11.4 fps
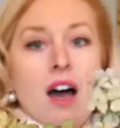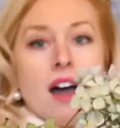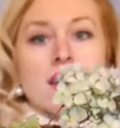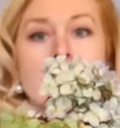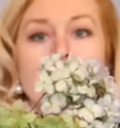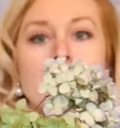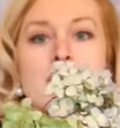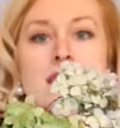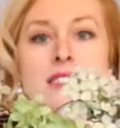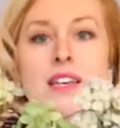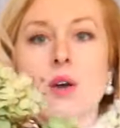I love that
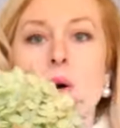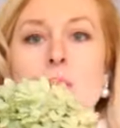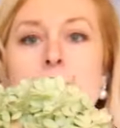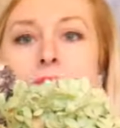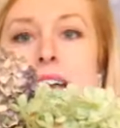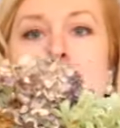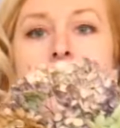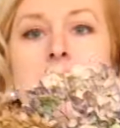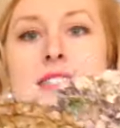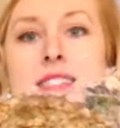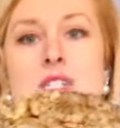it's like homemade
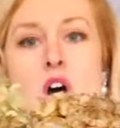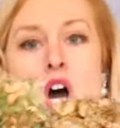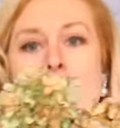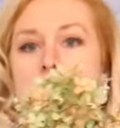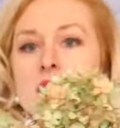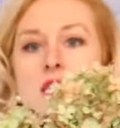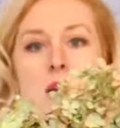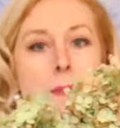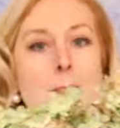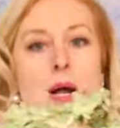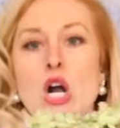and it's not
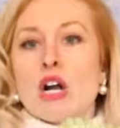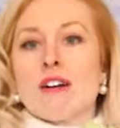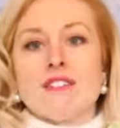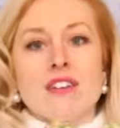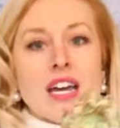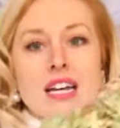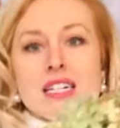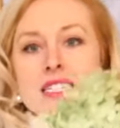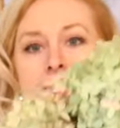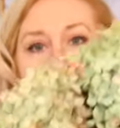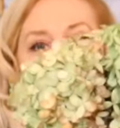
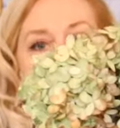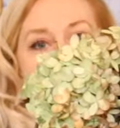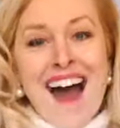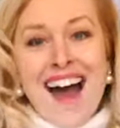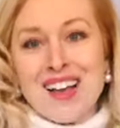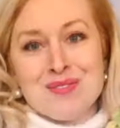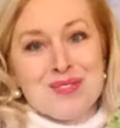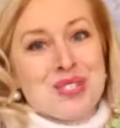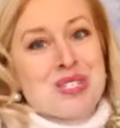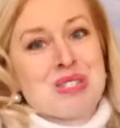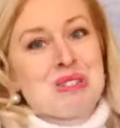perfect. I'm
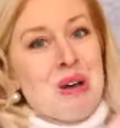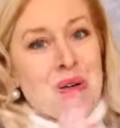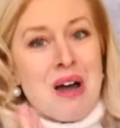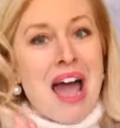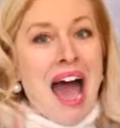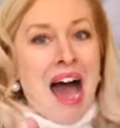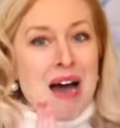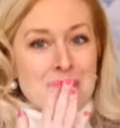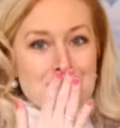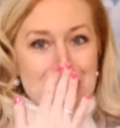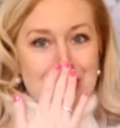so
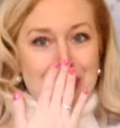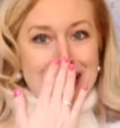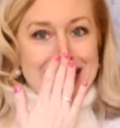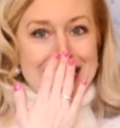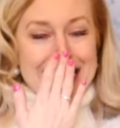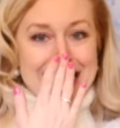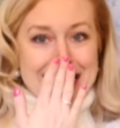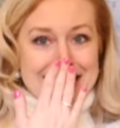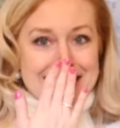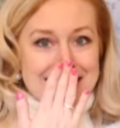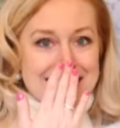happy with
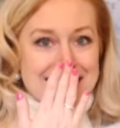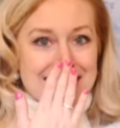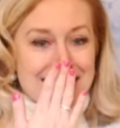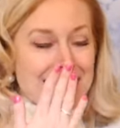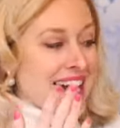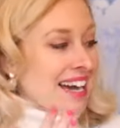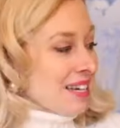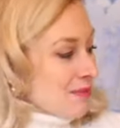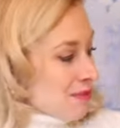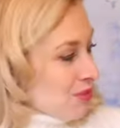this. I am